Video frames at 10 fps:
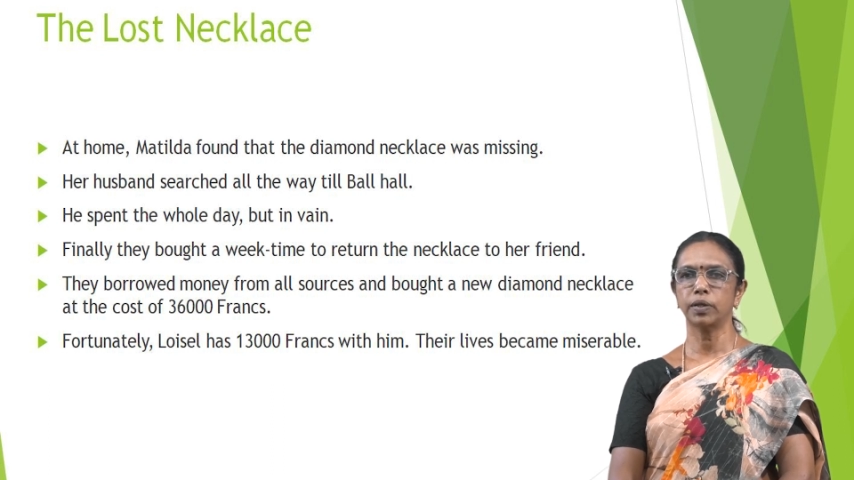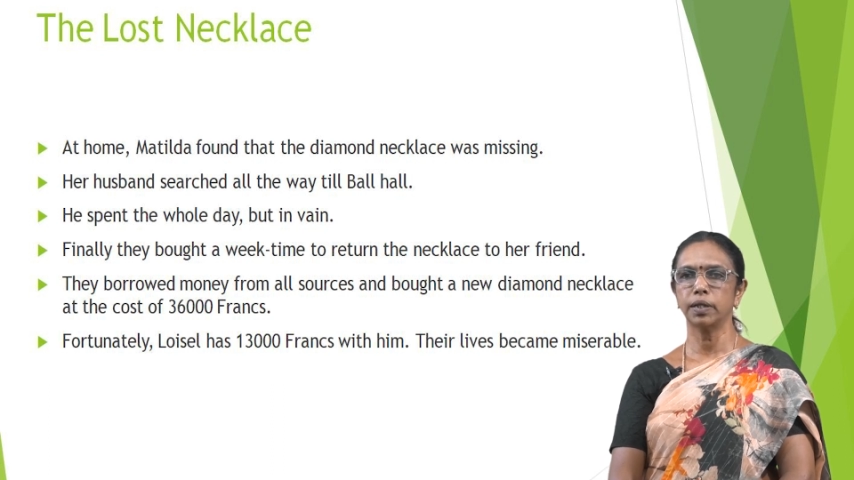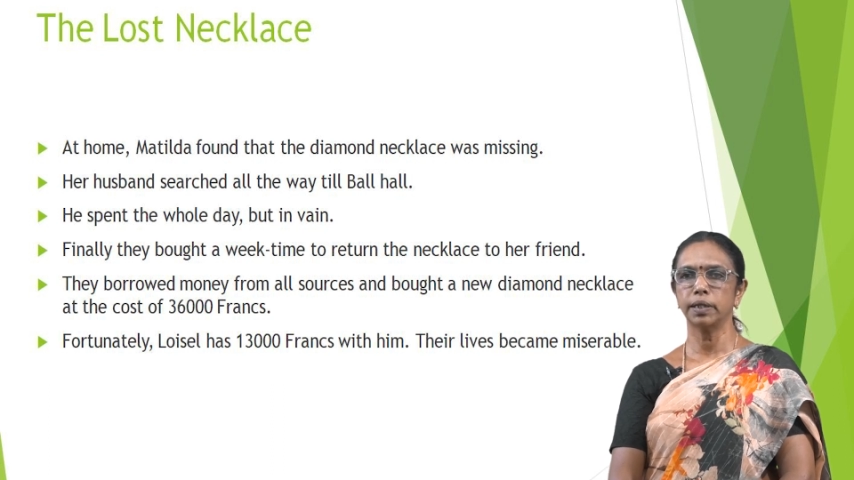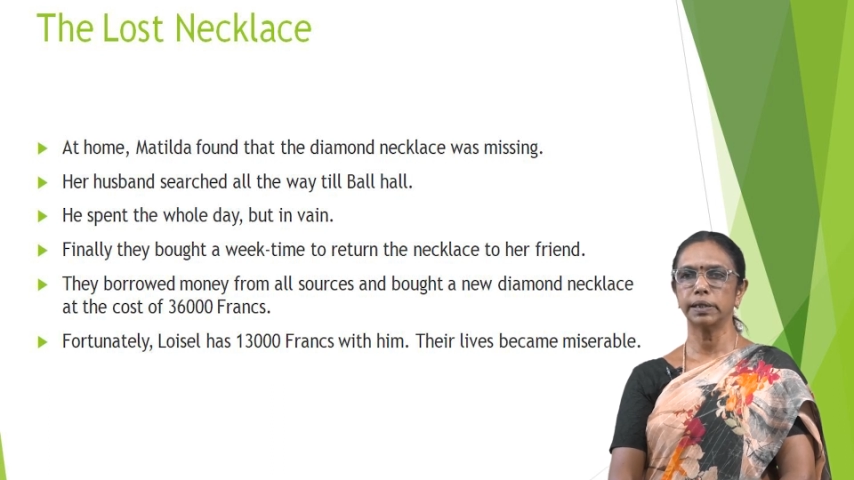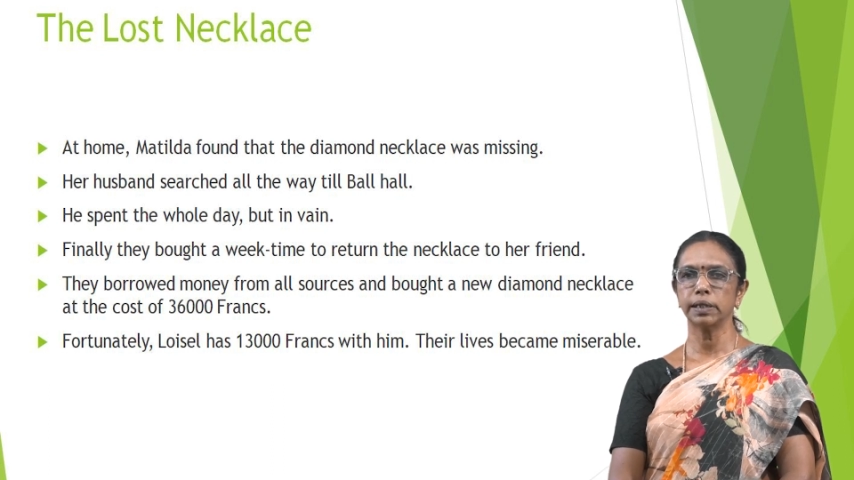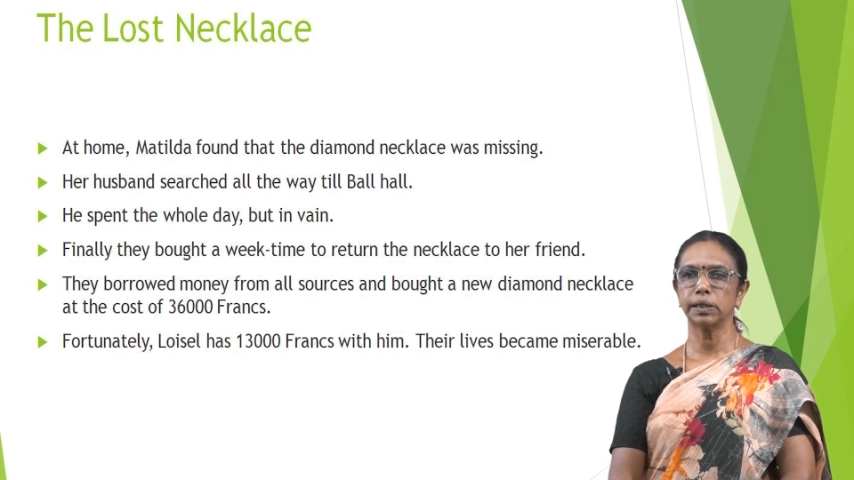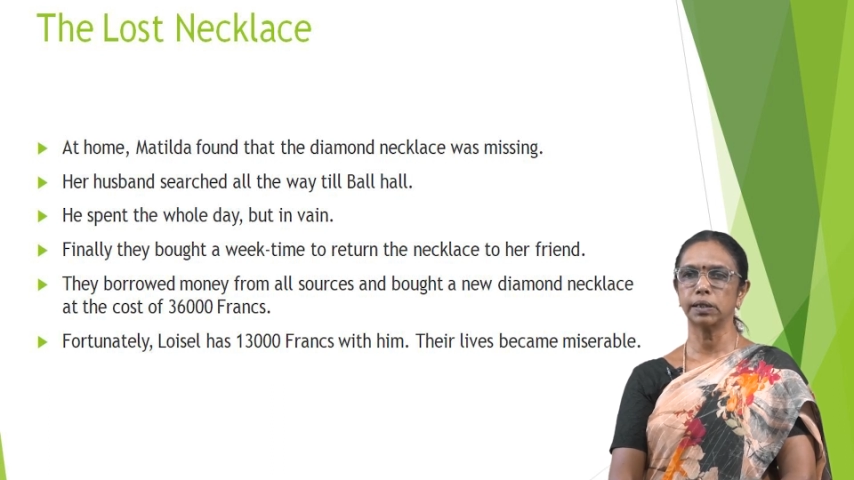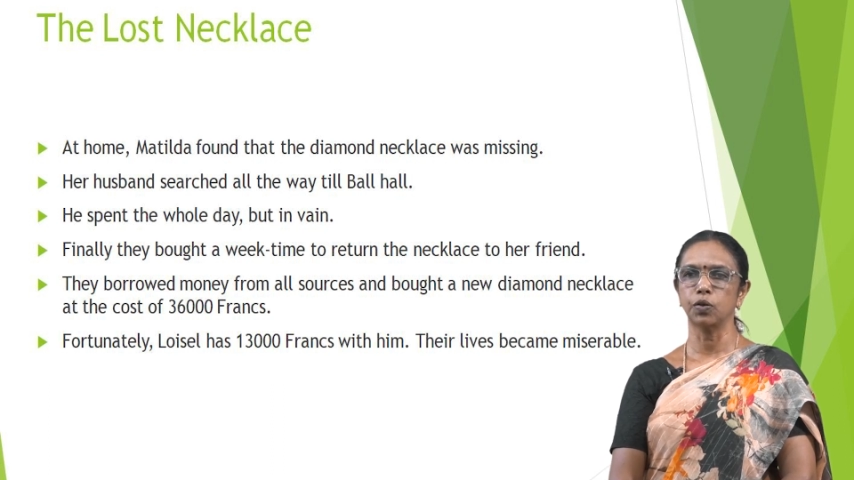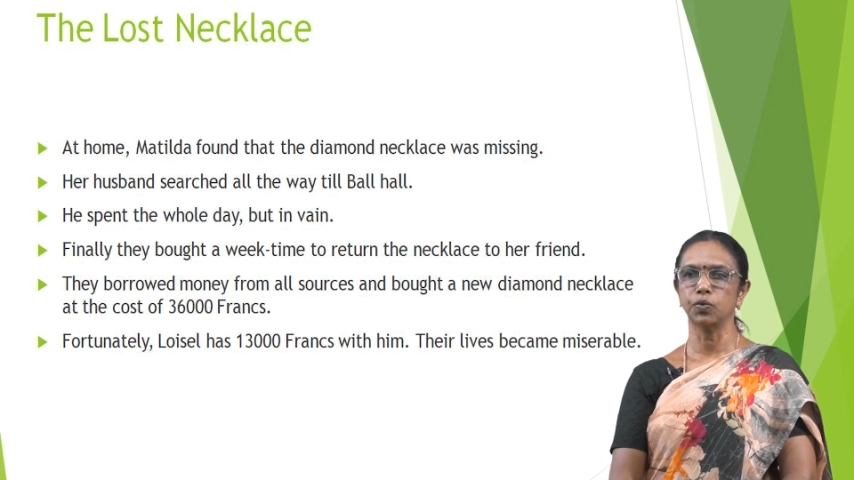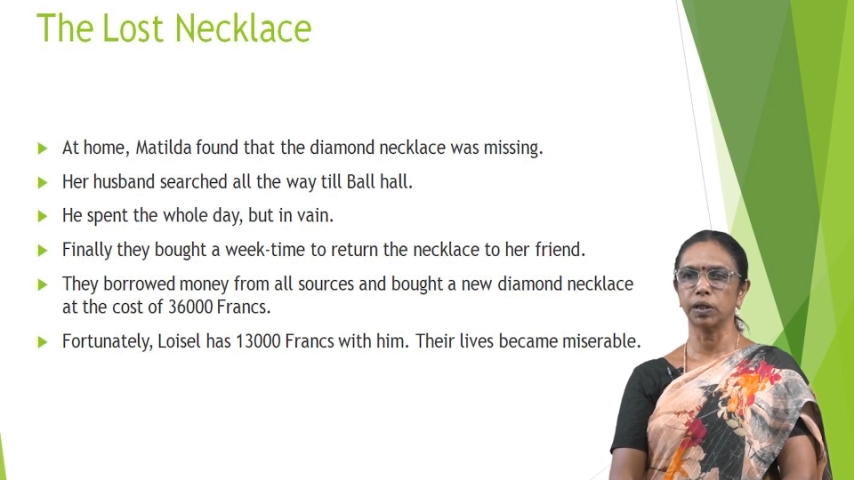
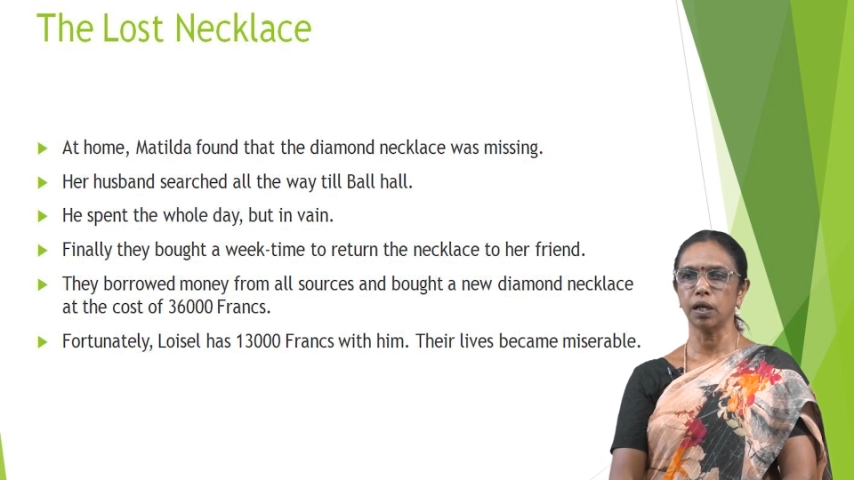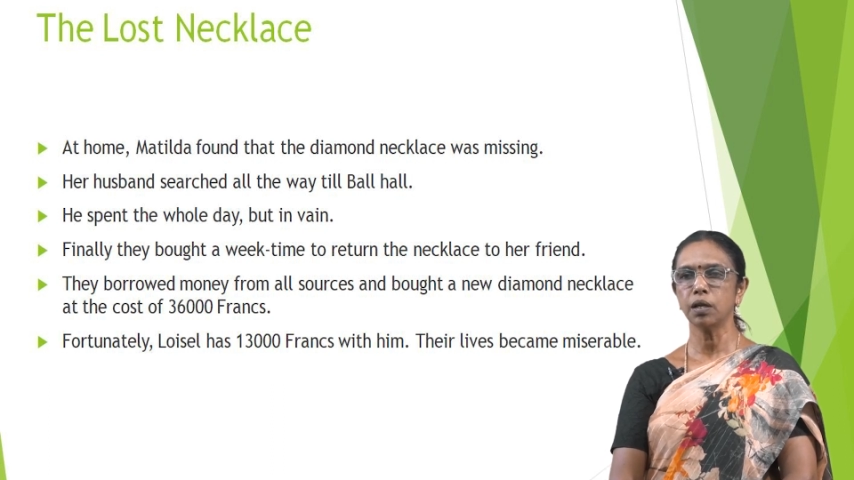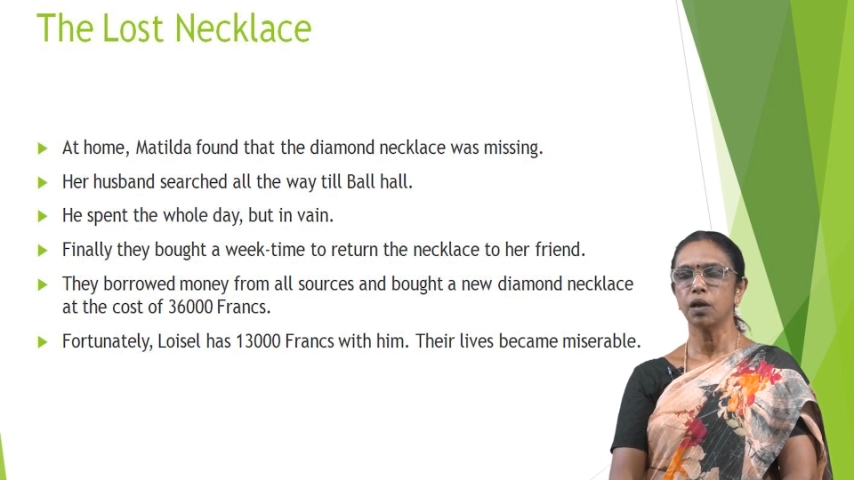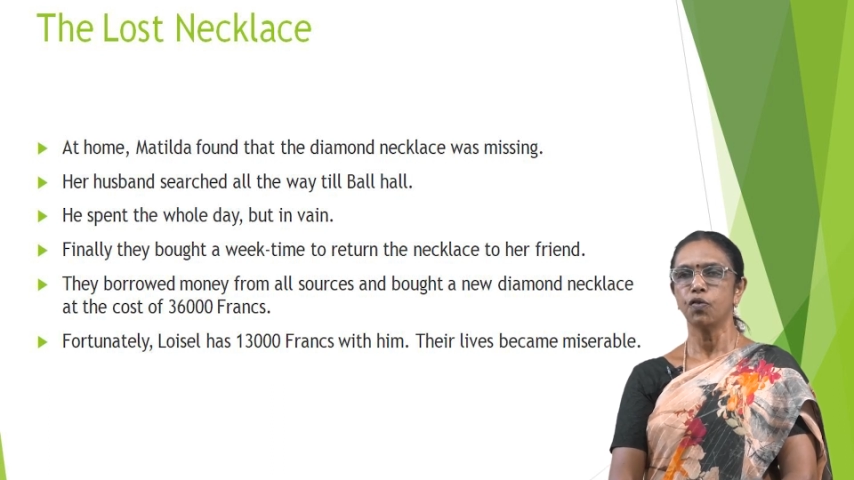36,000